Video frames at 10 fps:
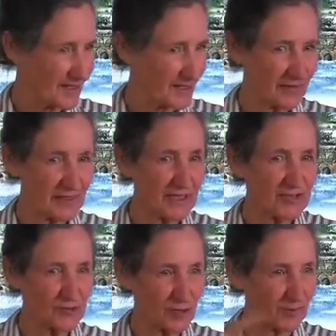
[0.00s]
Give her
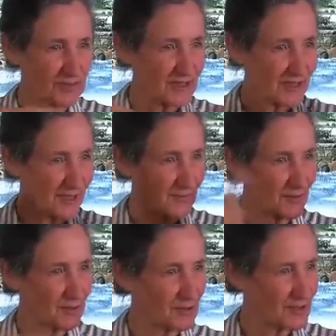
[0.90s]
these drops to keep
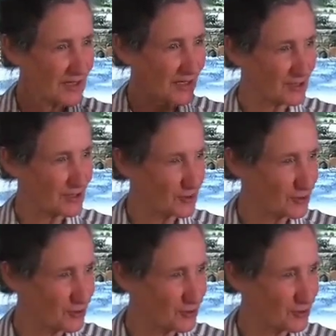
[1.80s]
the eustachian